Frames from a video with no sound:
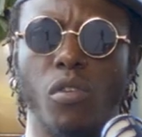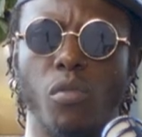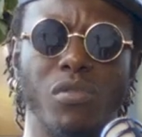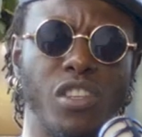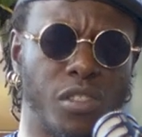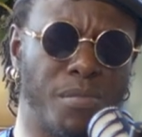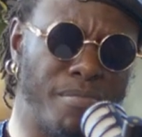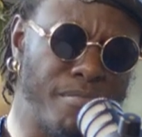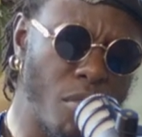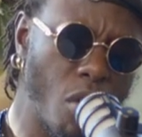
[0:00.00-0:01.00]
or just
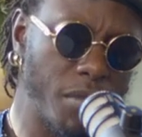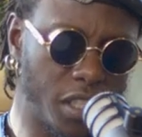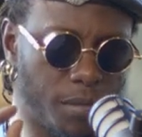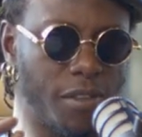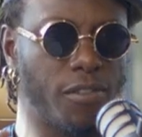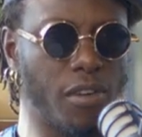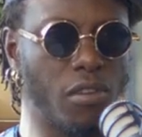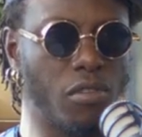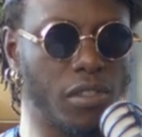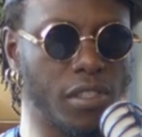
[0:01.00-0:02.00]
moments before I
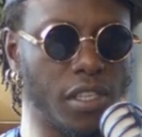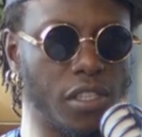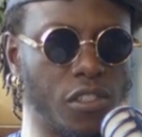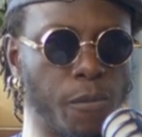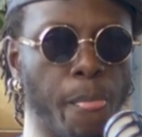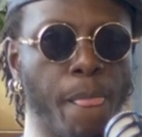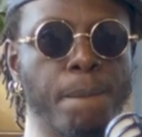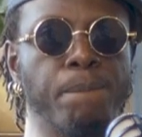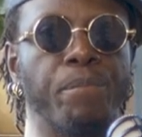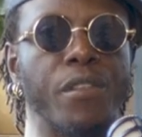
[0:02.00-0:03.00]
go on stage,
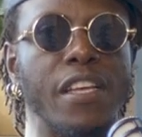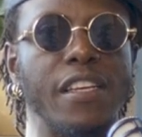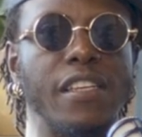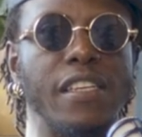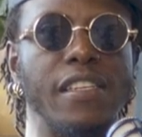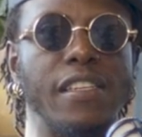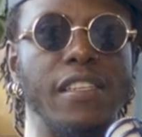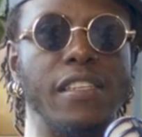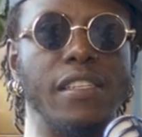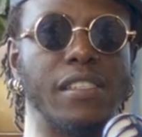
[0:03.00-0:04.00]
it, it,
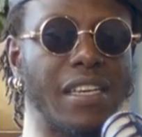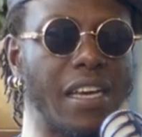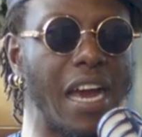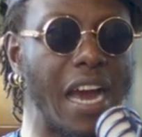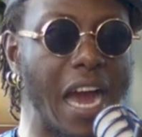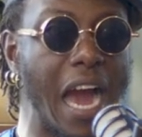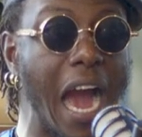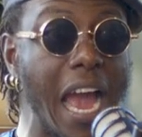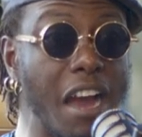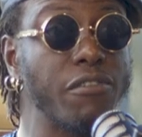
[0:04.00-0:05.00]
it's a,
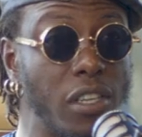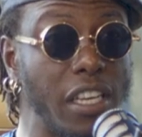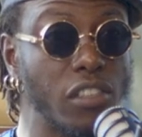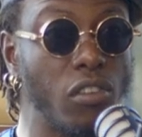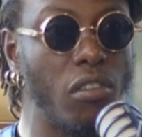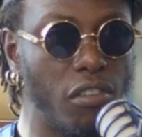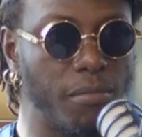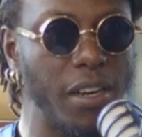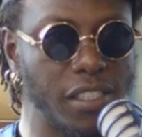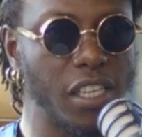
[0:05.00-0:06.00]
I have to let go
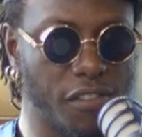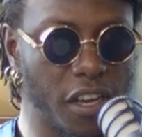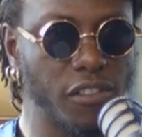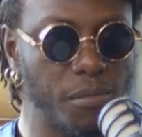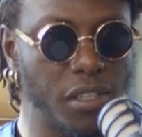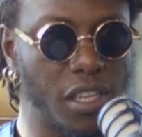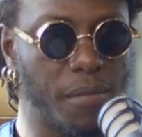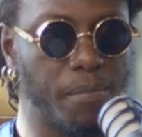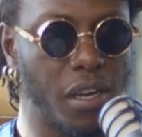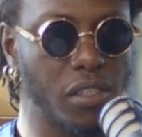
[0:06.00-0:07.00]
of myself. I have to be
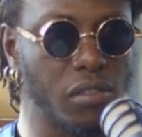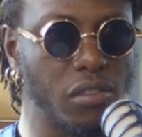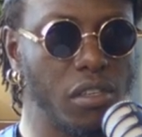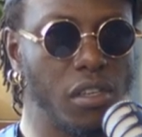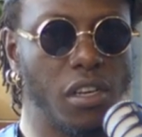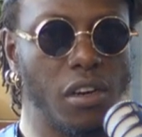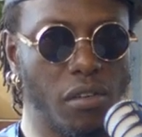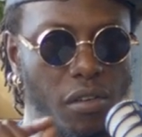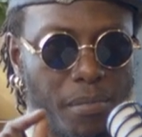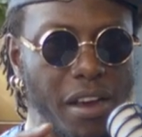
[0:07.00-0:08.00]
that person.
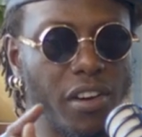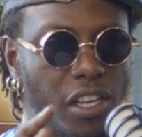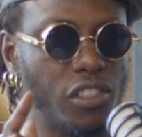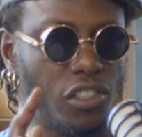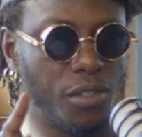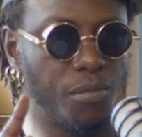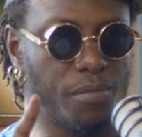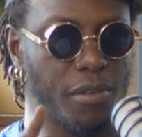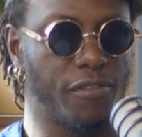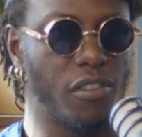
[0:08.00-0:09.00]
My relationship
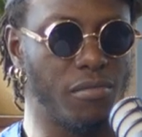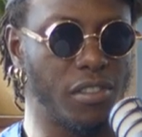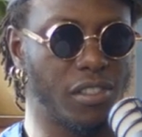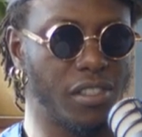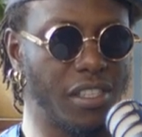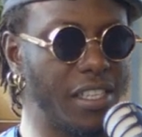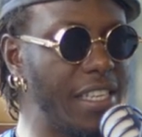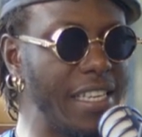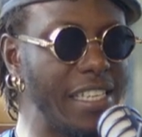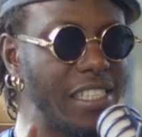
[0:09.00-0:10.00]
with performance
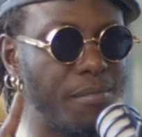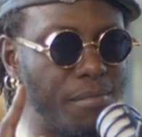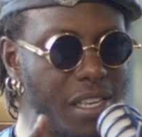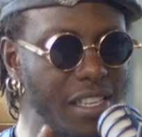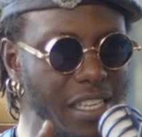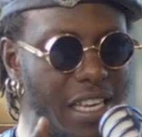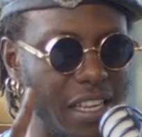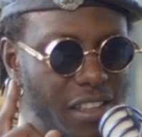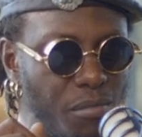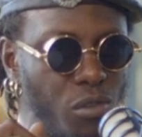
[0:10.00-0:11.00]
is me
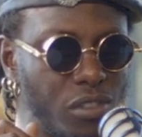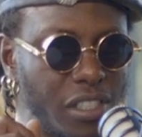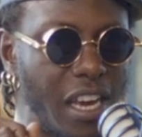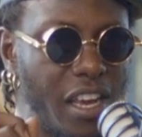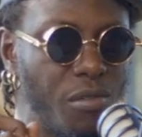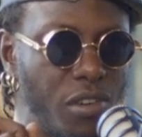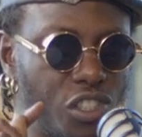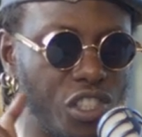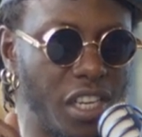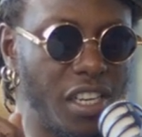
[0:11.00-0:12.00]
and the most high
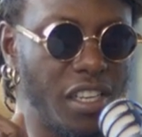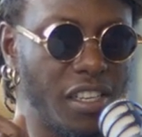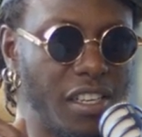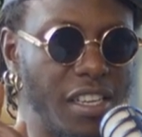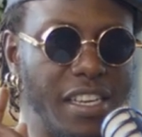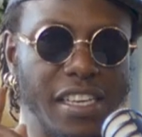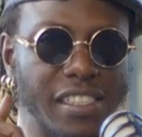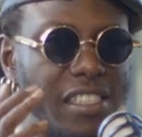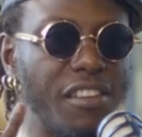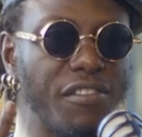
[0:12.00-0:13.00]
one channeling. It's